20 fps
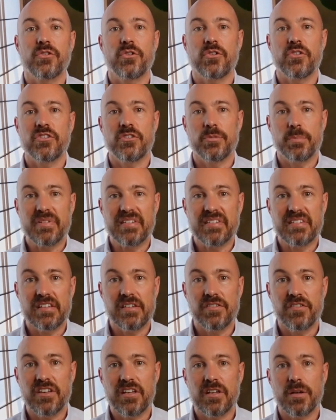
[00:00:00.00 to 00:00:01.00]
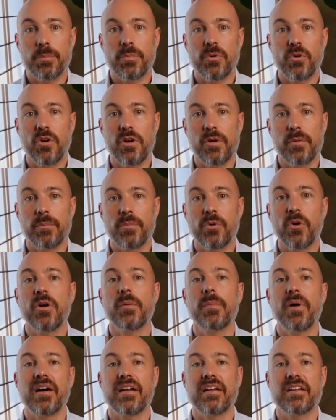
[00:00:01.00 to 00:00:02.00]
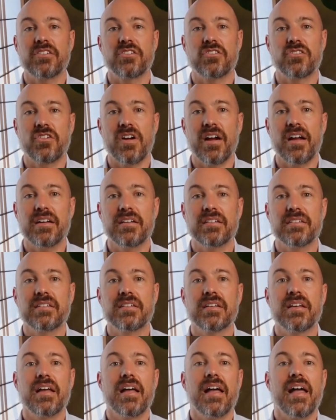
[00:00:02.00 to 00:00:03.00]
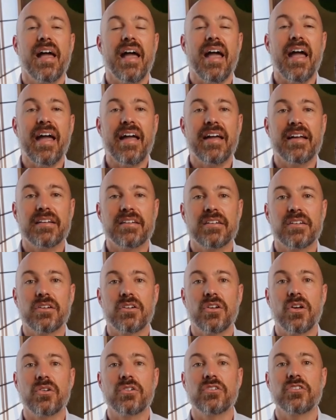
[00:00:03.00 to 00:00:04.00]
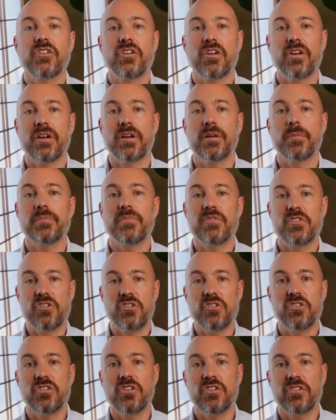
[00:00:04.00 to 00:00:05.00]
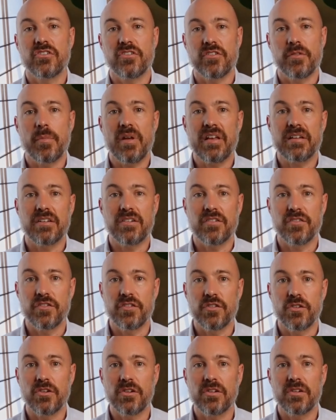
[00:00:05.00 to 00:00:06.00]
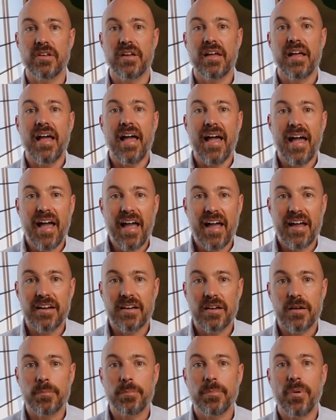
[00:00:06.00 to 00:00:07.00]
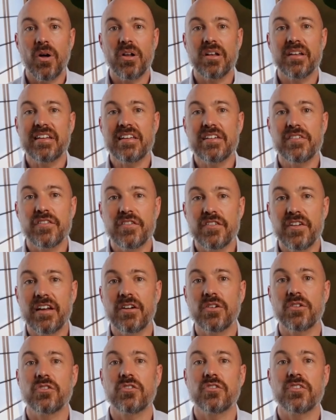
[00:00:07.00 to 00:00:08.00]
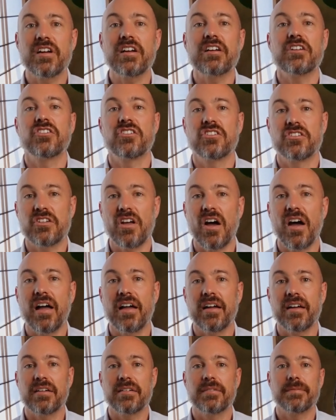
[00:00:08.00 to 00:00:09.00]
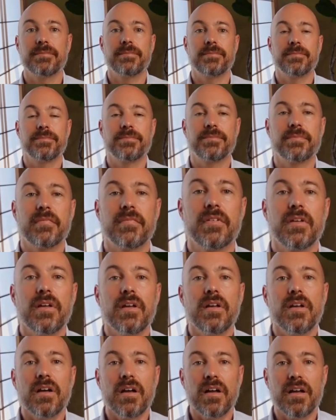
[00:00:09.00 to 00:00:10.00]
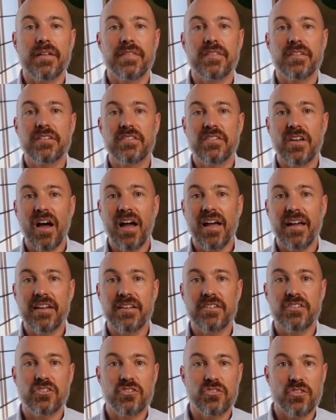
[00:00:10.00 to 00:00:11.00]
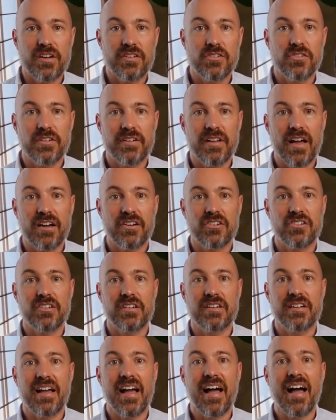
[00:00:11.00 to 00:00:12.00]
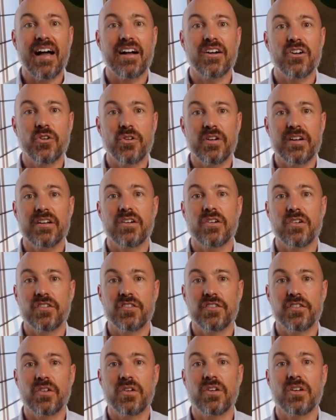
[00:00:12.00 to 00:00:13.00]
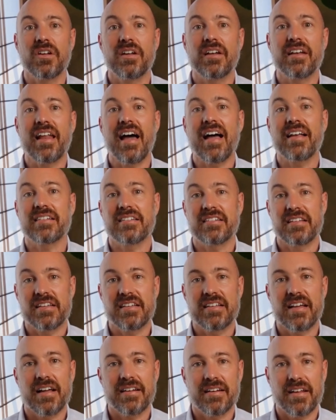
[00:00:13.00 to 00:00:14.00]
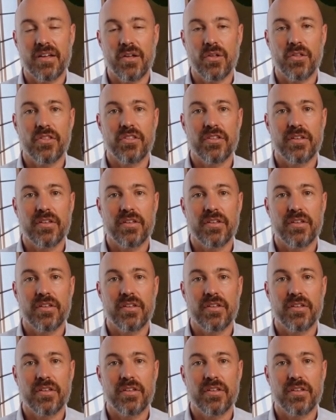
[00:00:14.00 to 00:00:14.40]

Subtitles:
specific probiotic strains, and long term you use fermented food and polyphenol-rich diet. And the diet and stress reduction are critical for lasting gut health.